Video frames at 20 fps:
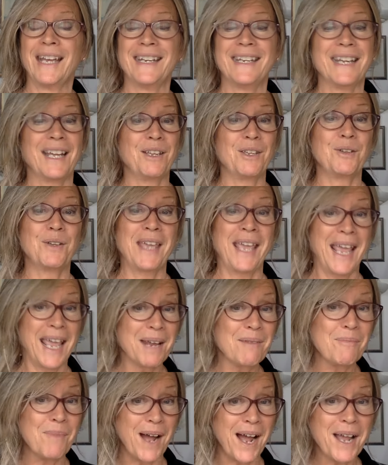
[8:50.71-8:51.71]
Now, you
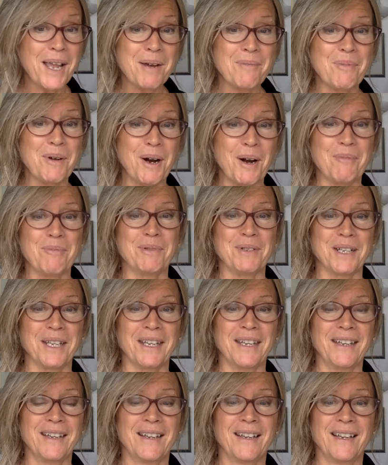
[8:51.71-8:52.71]
can buy a
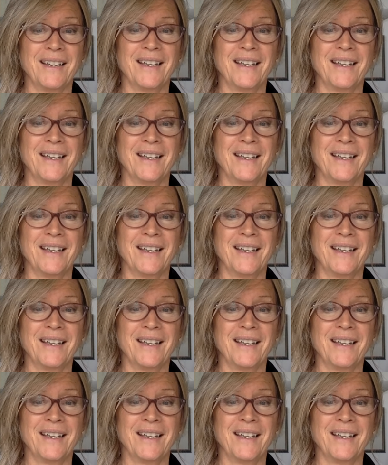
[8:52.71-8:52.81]
property.